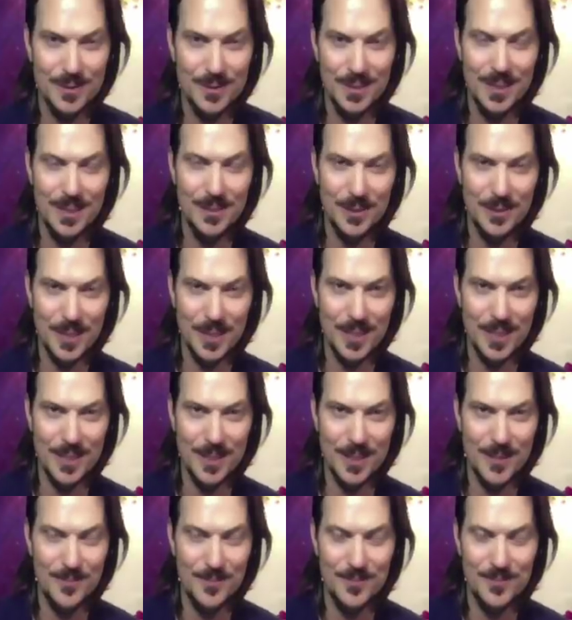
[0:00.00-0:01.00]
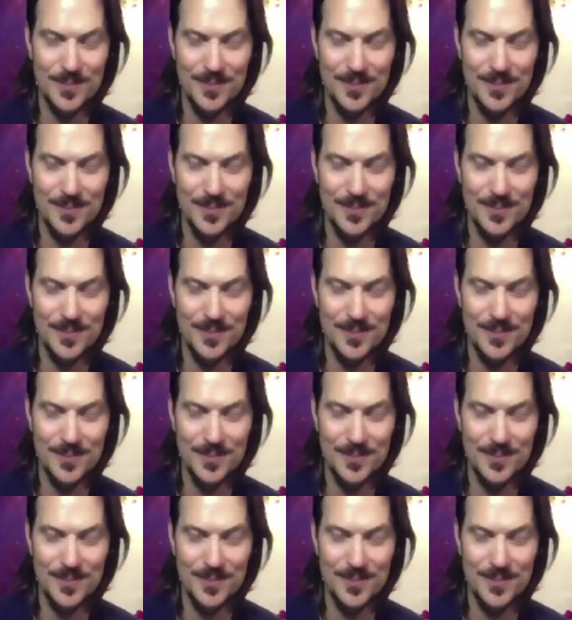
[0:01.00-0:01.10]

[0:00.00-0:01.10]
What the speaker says: and you'll get there.